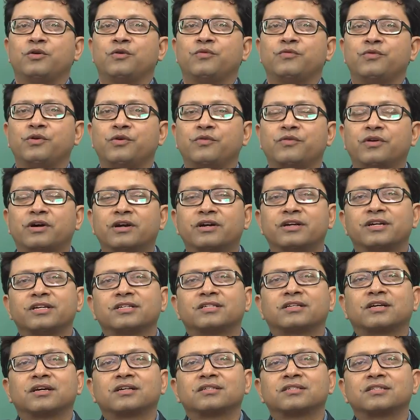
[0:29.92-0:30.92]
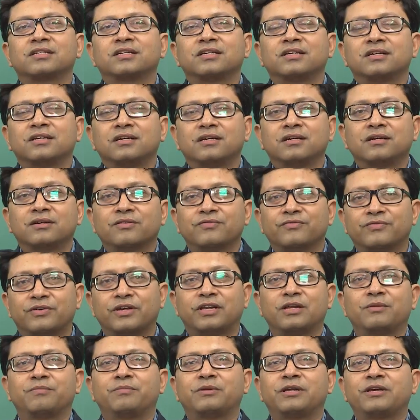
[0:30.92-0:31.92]
we were discussing
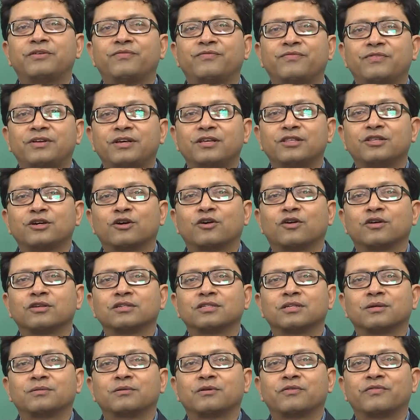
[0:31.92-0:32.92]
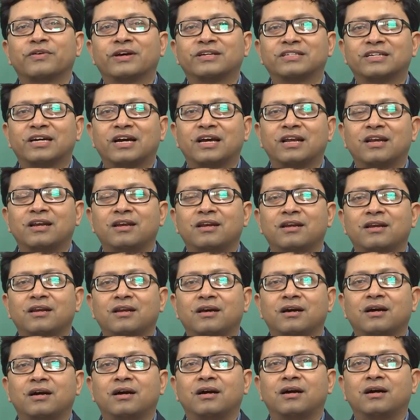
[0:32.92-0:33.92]
very briefly the concept of agile
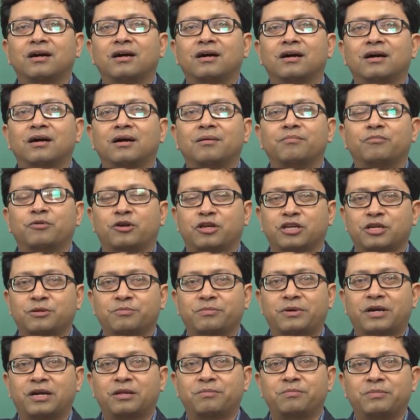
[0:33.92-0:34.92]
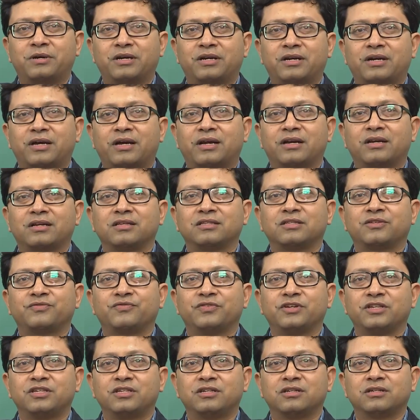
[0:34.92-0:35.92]
project management and its
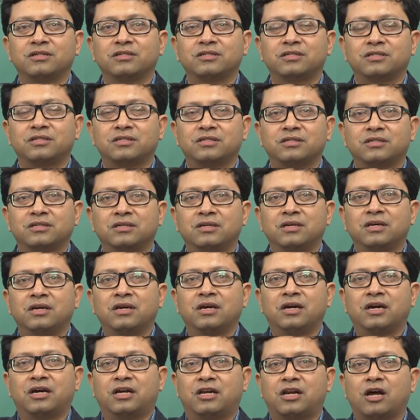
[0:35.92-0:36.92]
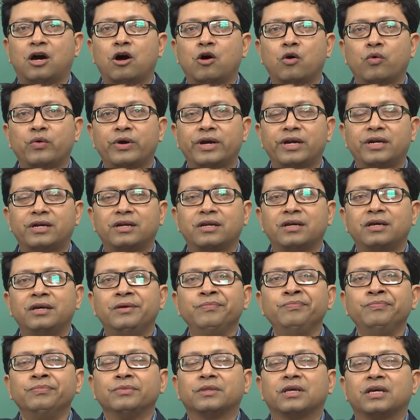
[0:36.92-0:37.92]
features, and how it
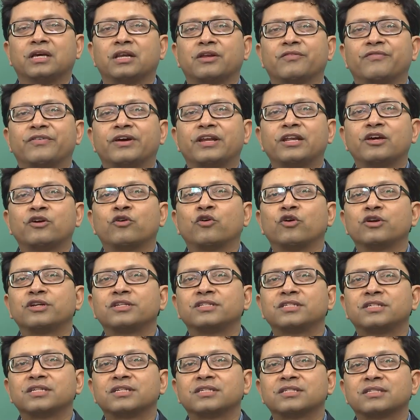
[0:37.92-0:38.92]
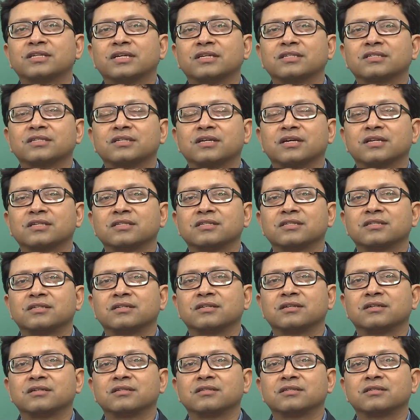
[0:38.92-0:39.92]
in a very holistic sense
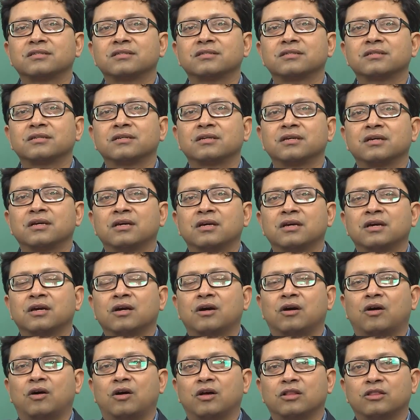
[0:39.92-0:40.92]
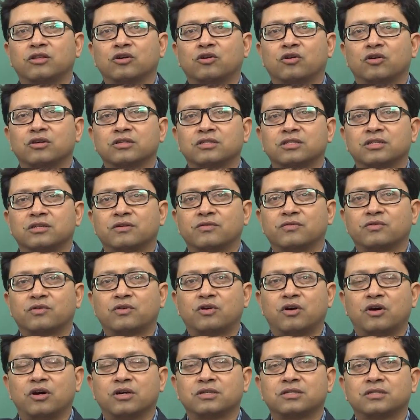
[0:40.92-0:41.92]
considers all the concept of
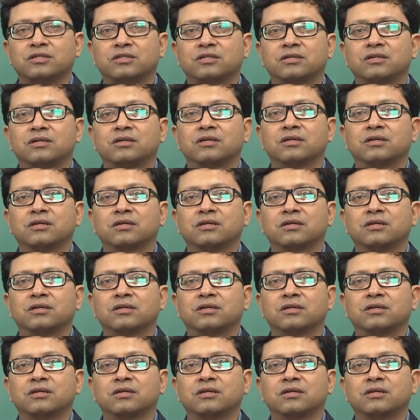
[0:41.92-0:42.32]
cost,